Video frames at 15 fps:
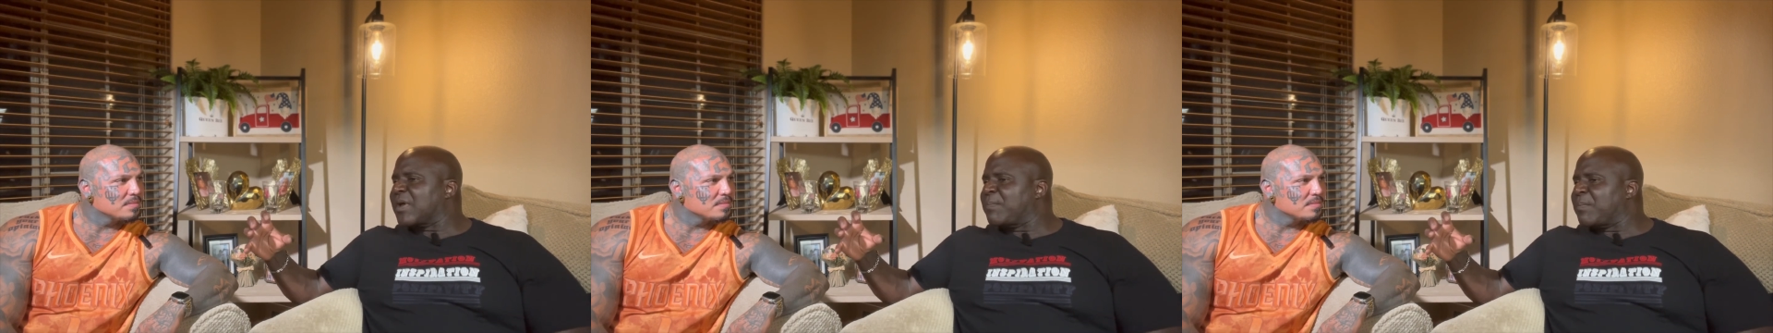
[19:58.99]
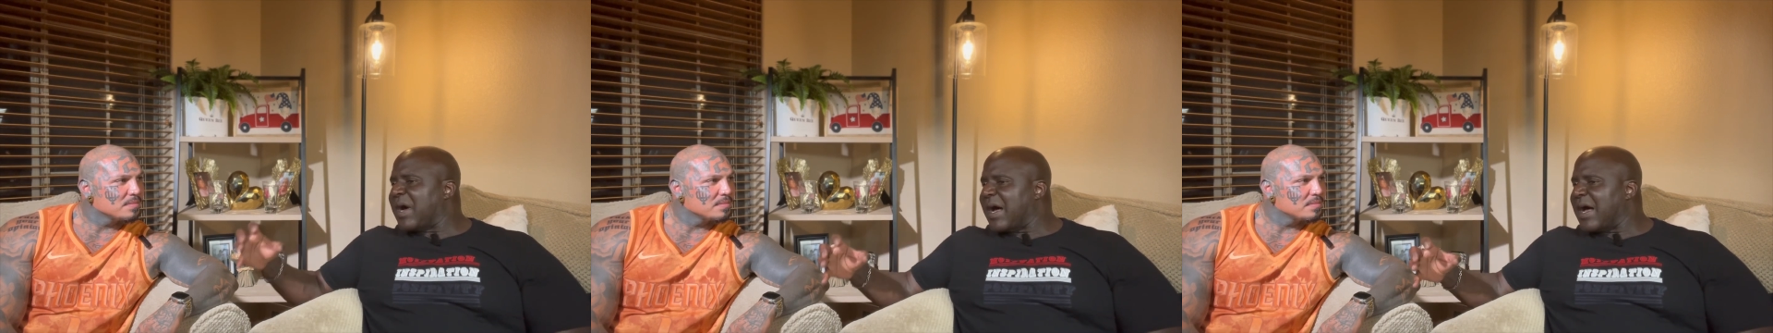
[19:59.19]

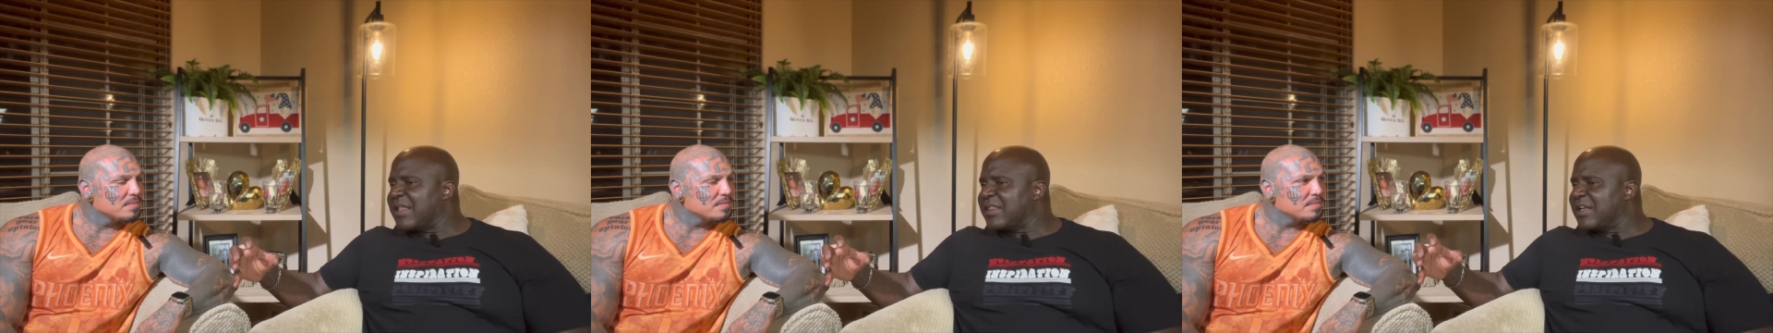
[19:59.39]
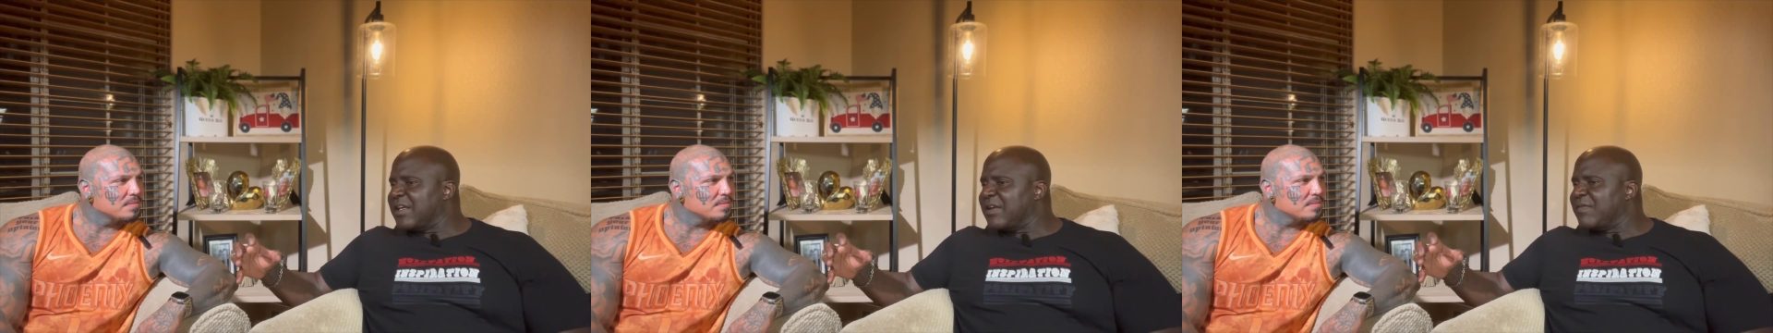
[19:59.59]

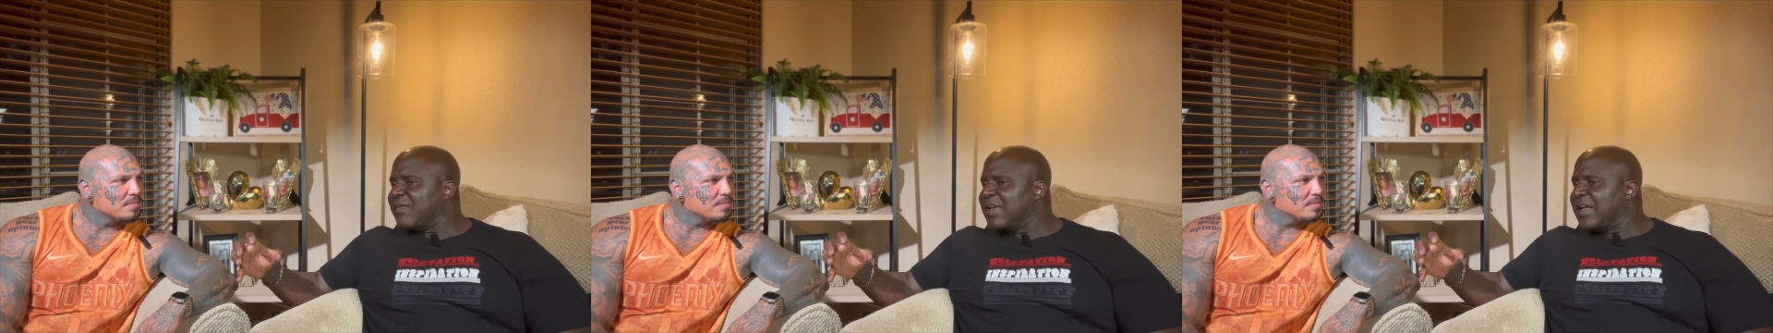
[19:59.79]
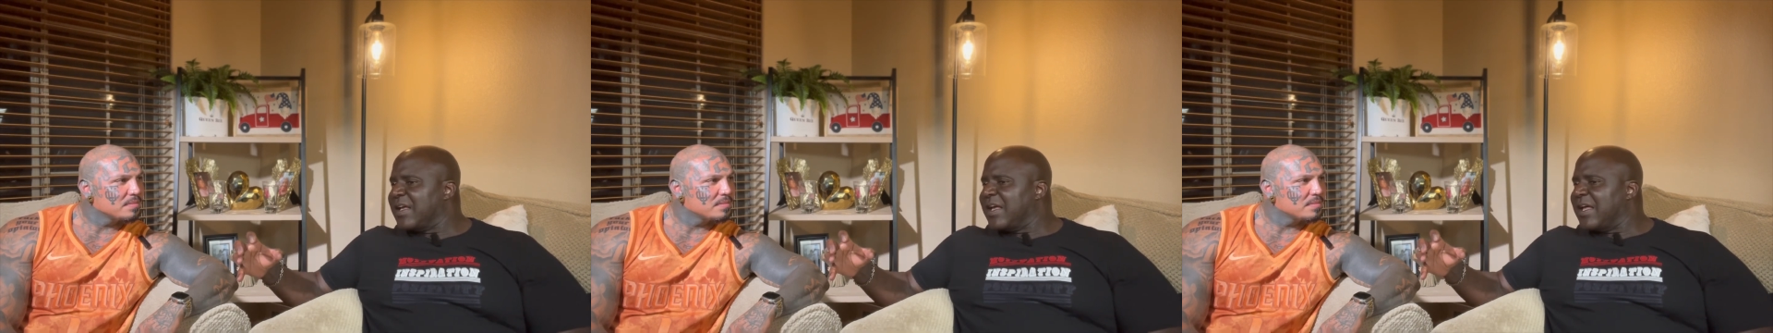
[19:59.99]
Speaker 1: positive
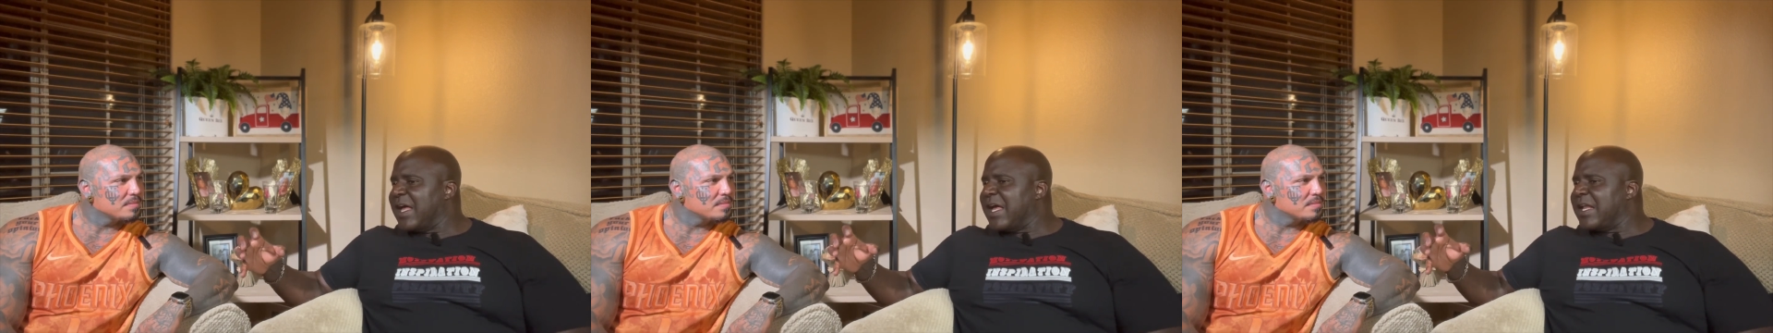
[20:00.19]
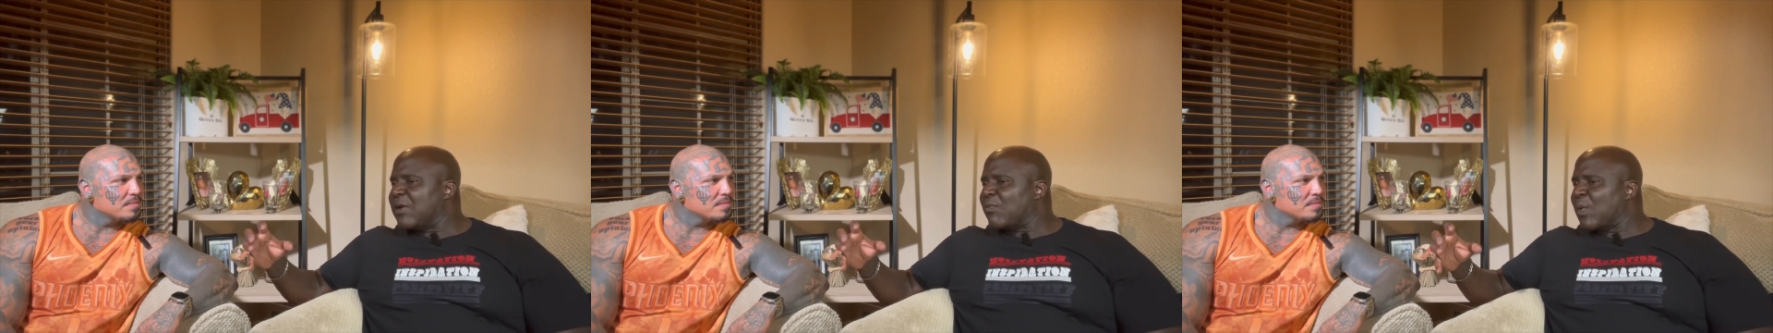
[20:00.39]

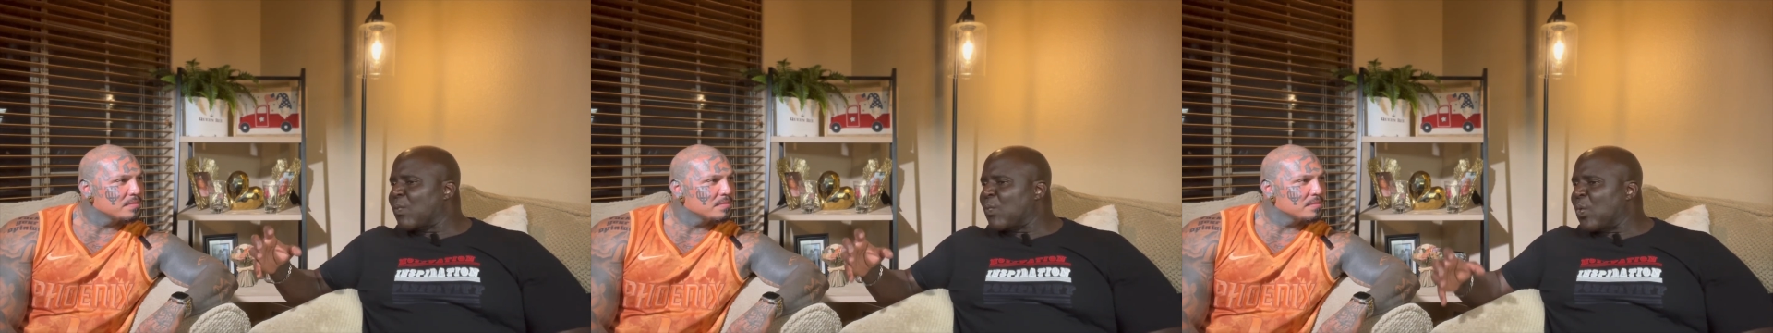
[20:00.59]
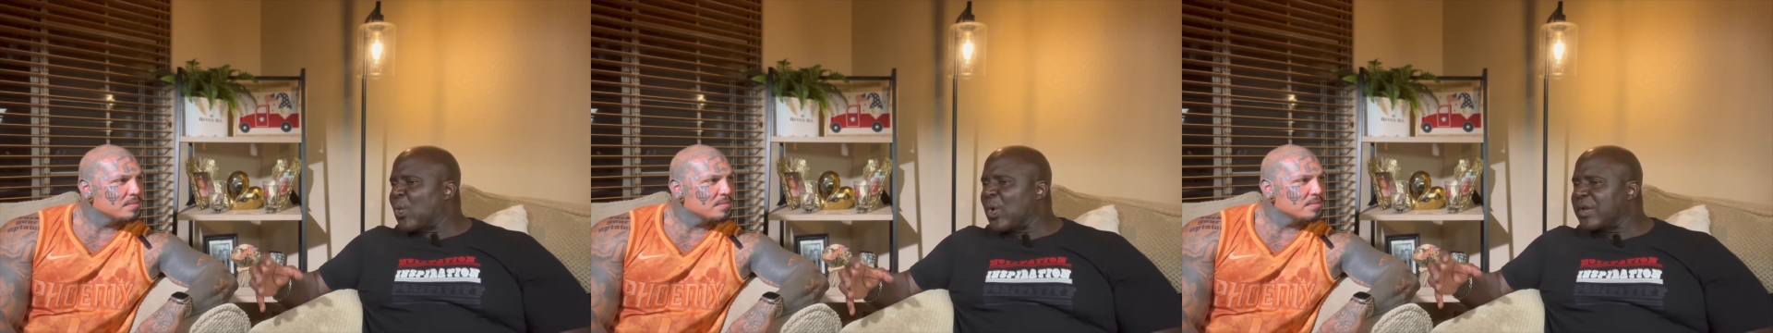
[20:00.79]
and the
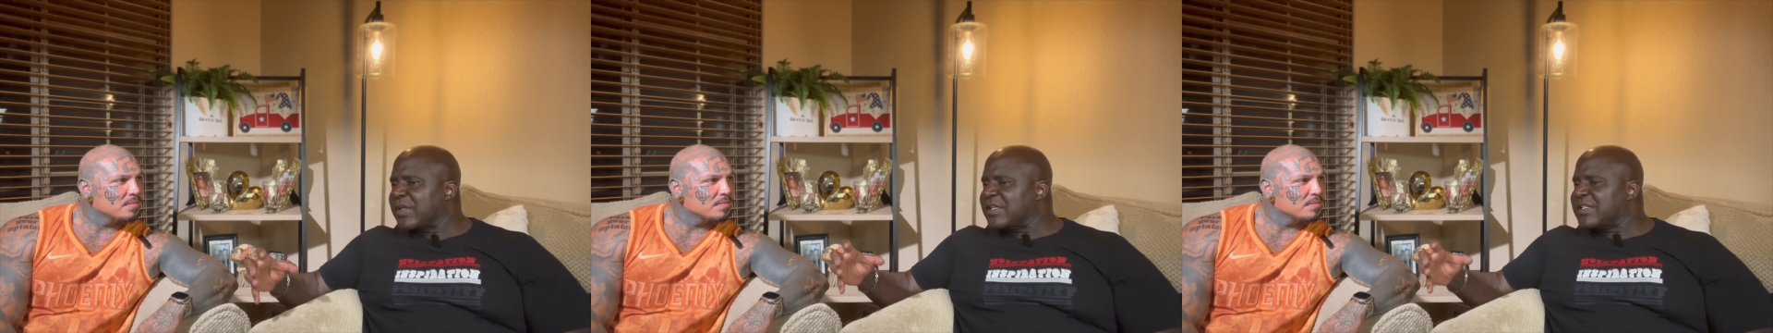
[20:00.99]
reward, the